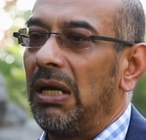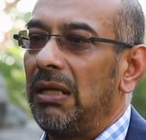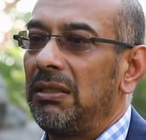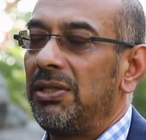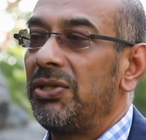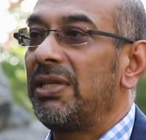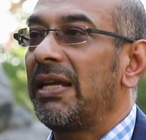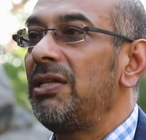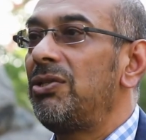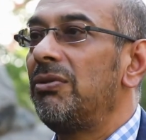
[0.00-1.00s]
And it is
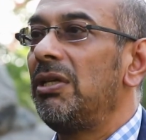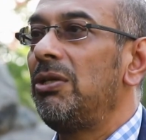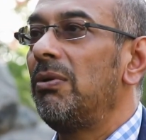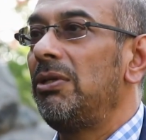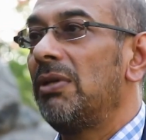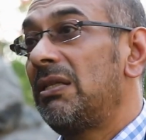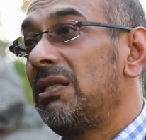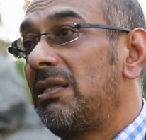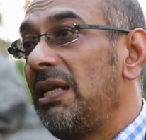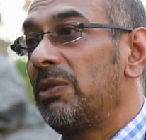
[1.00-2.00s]
second to the
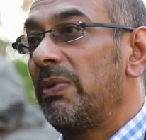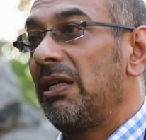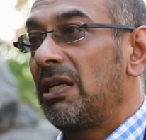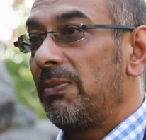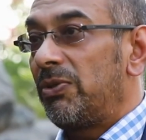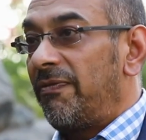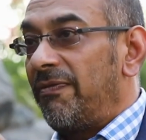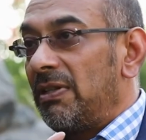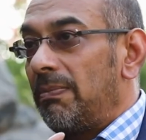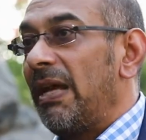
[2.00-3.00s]
United States when it comes to
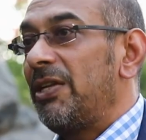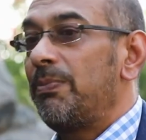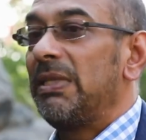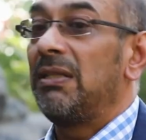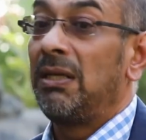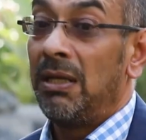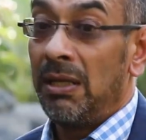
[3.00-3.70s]
fund management.